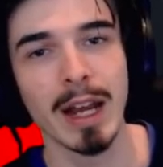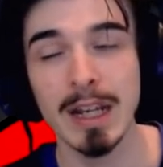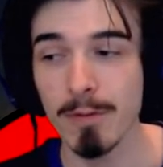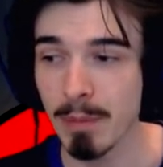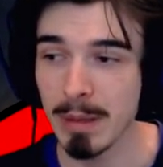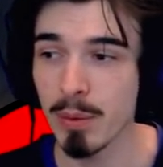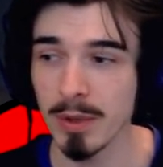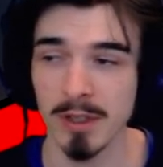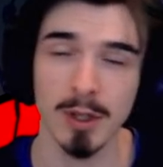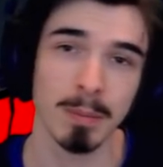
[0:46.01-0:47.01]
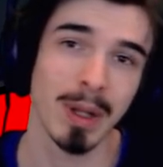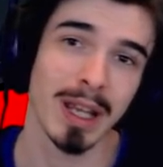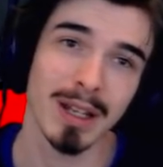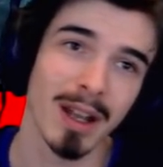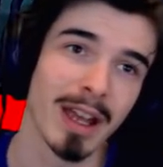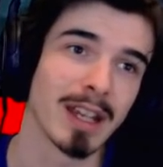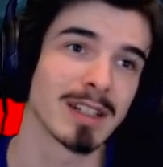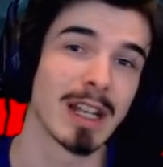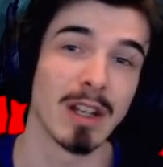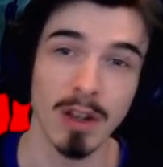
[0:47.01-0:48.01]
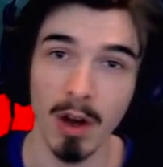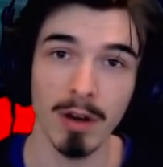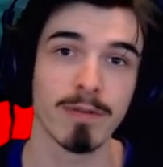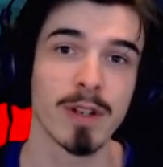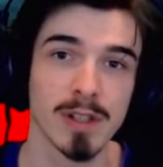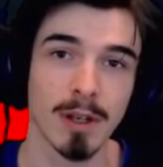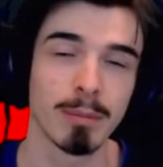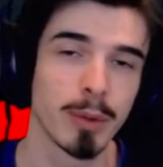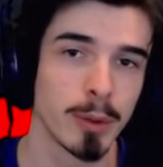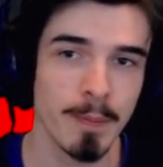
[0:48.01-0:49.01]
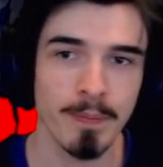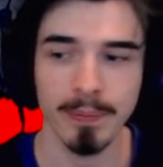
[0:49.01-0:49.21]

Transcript: And even people in the top lane, like say Na for example,